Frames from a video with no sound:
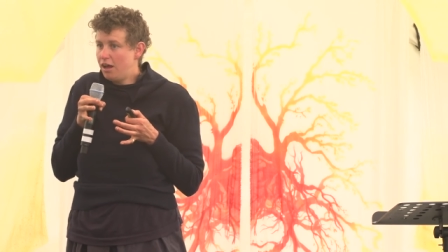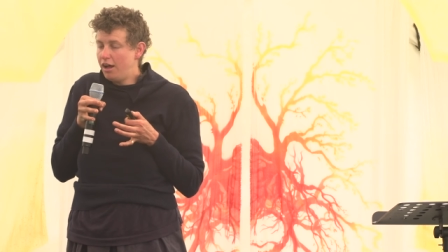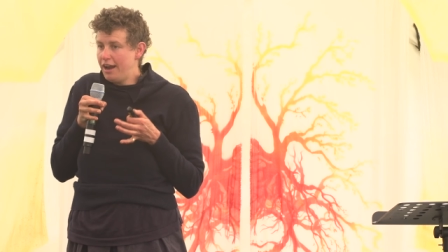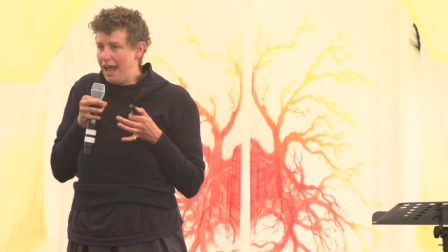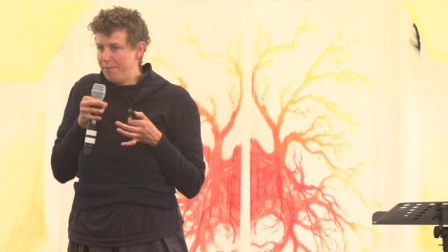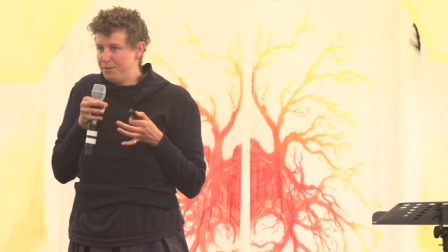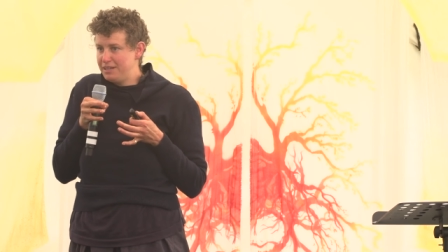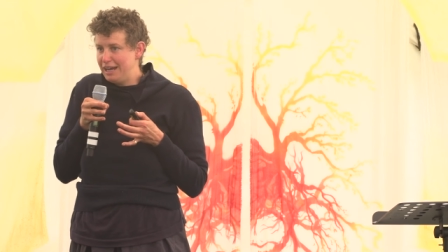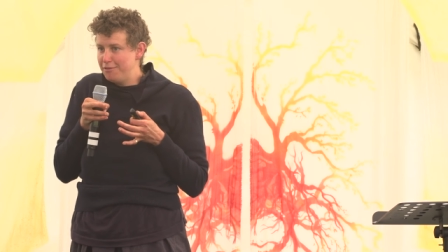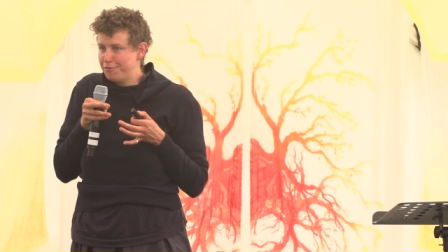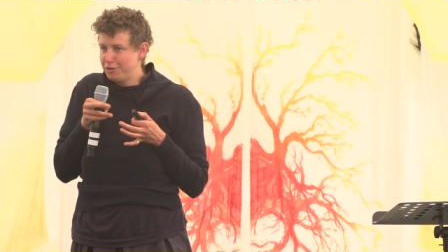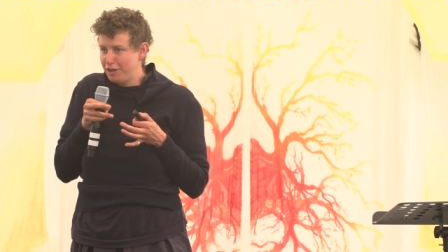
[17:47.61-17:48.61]
on
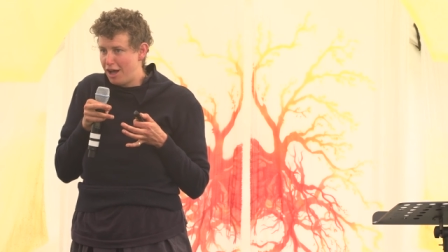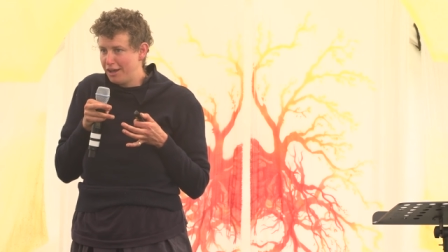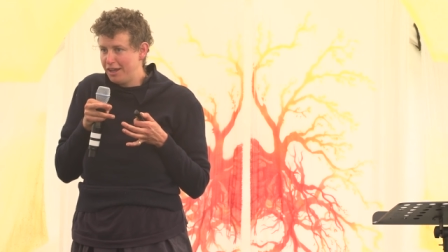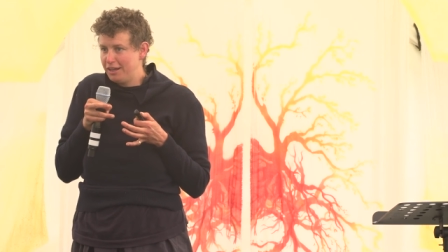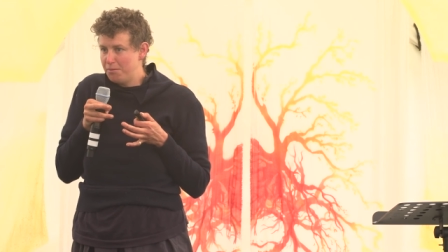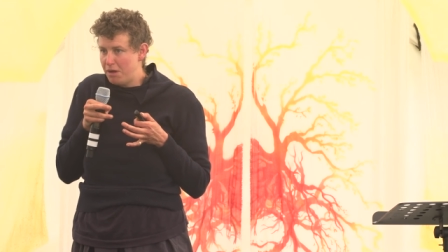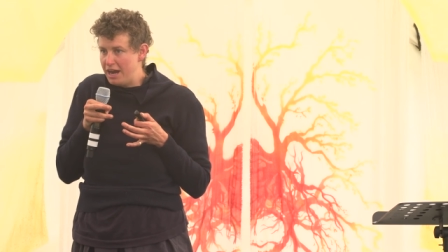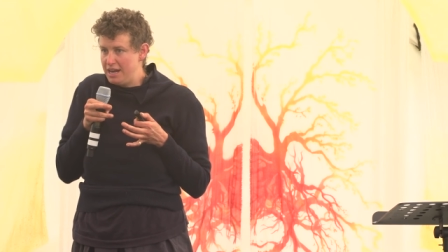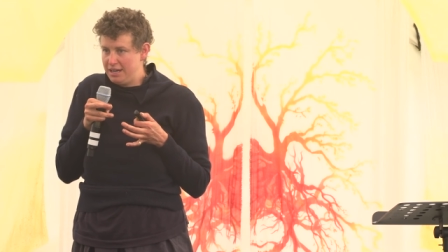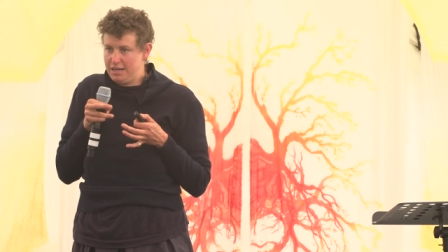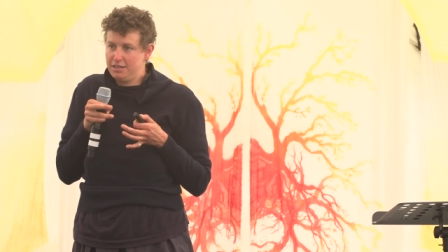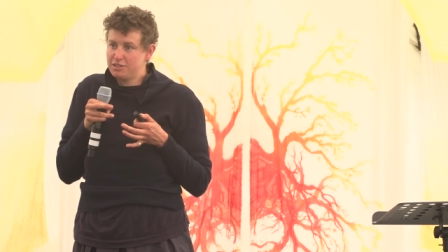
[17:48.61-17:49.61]
appetite for logging and
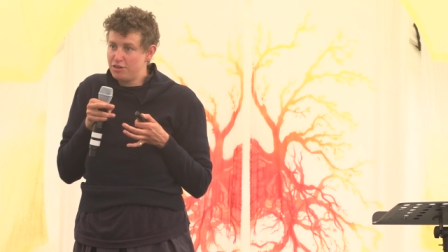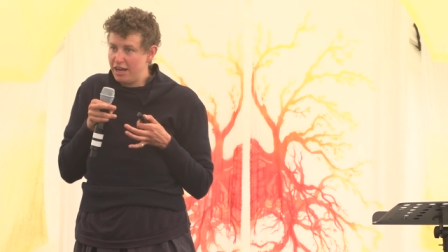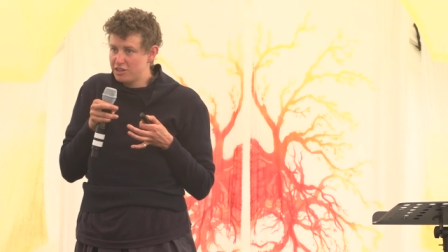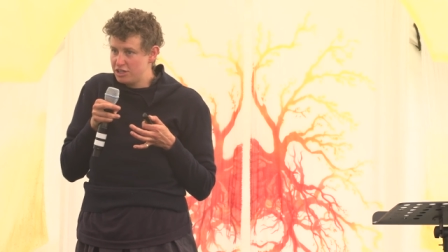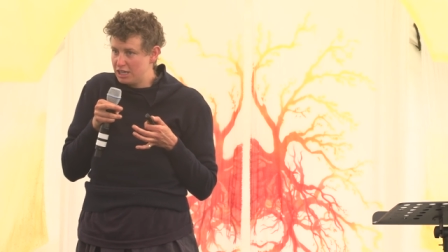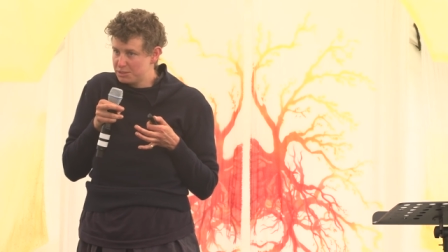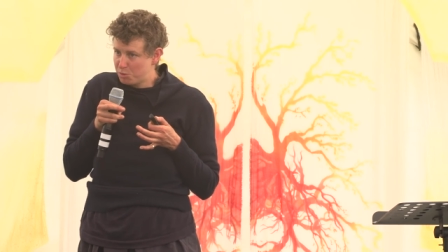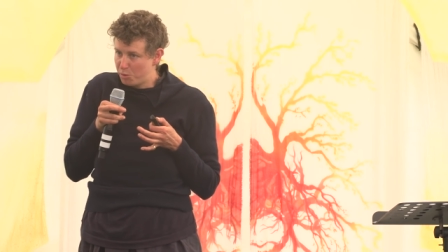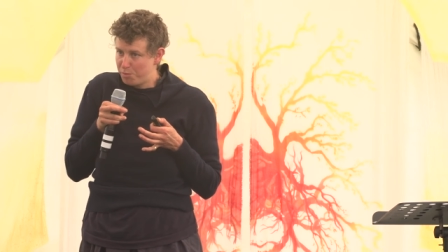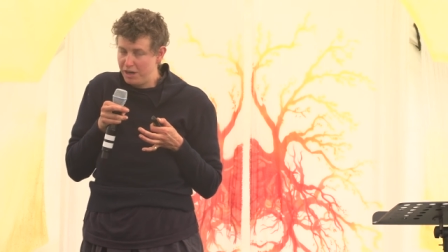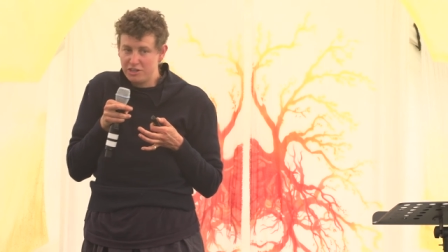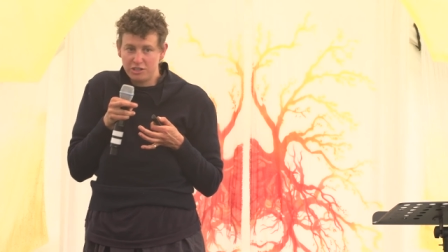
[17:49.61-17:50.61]
mining and extraction,
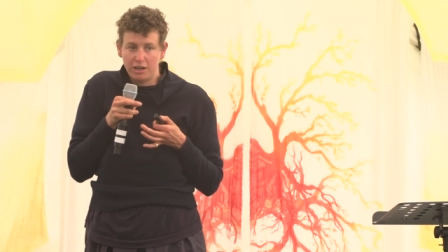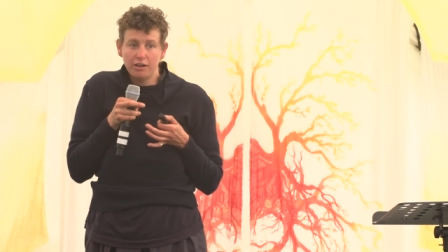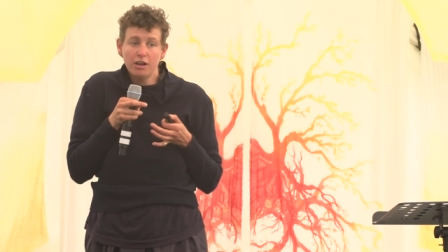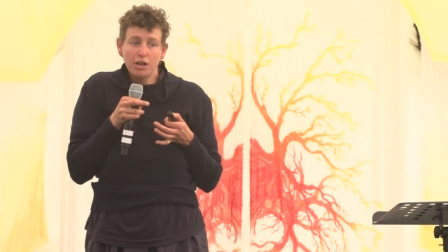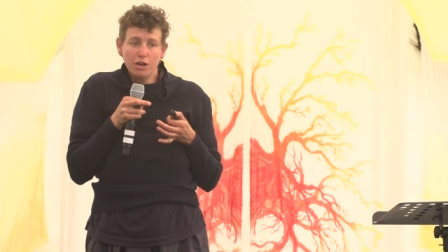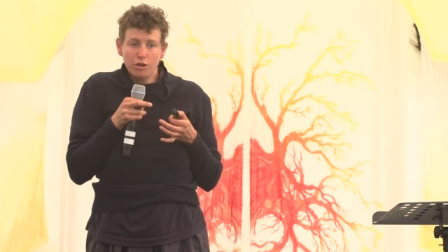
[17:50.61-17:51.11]
expropriation, and